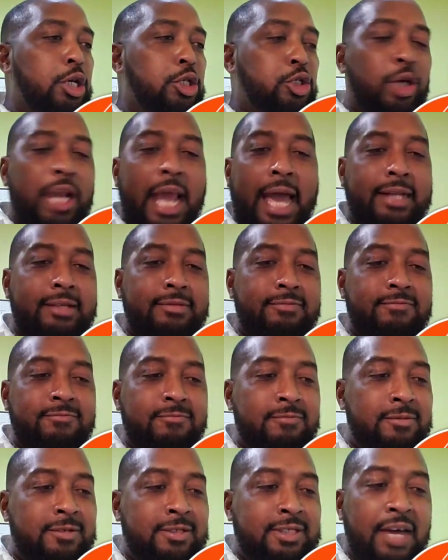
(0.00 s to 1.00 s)
to like
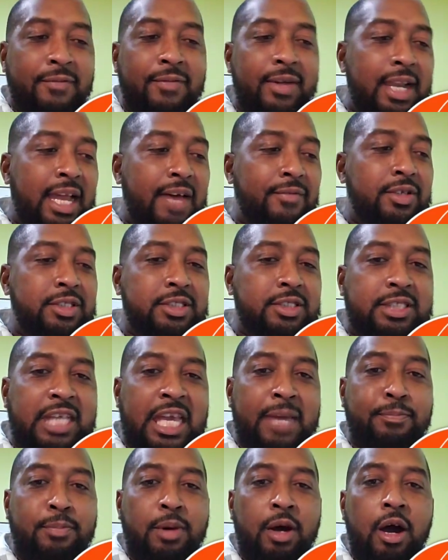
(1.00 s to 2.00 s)
7 levels
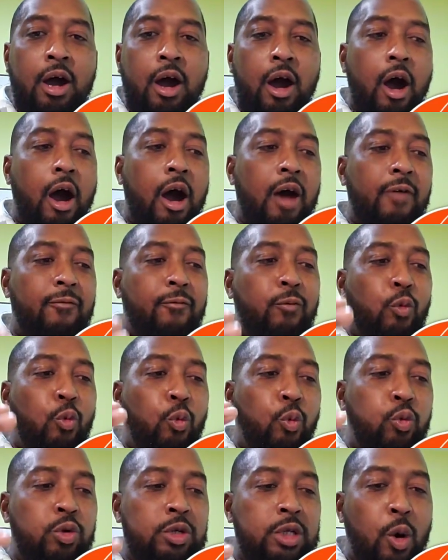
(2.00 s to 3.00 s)
deep of
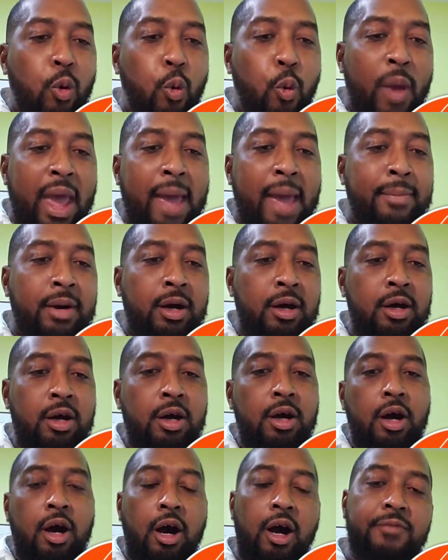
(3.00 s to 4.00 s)
the web
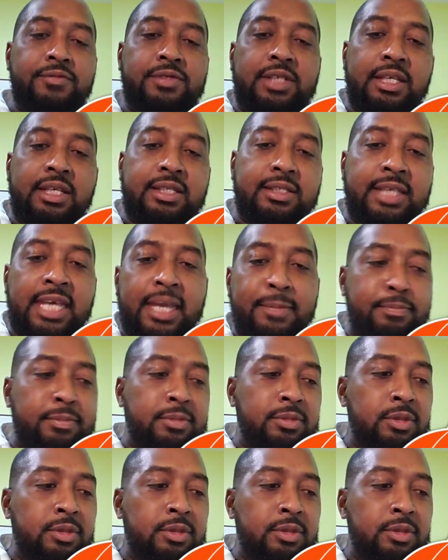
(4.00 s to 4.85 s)
of deceit,